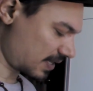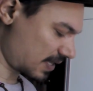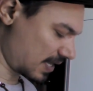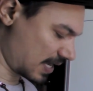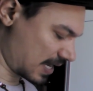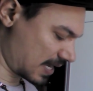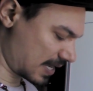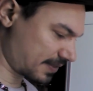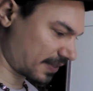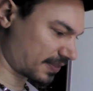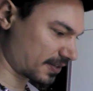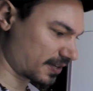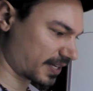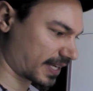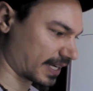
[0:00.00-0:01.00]
The
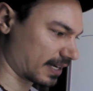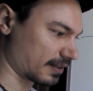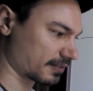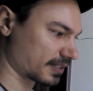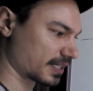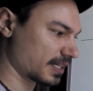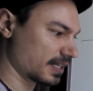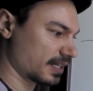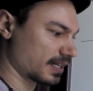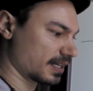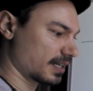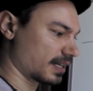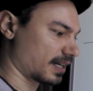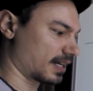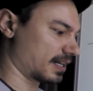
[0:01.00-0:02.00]
third account,
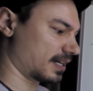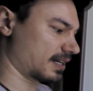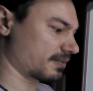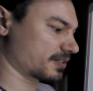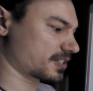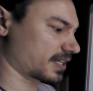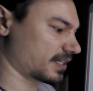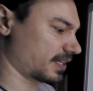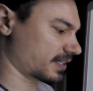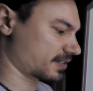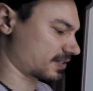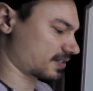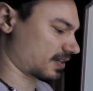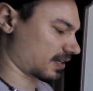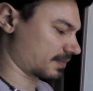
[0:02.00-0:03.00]
which I'd like
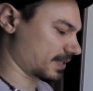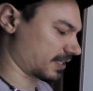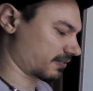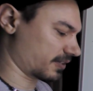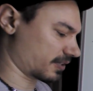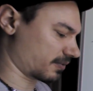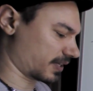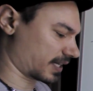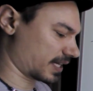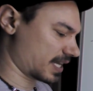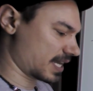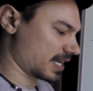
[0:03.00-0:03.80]
to talk about real quick,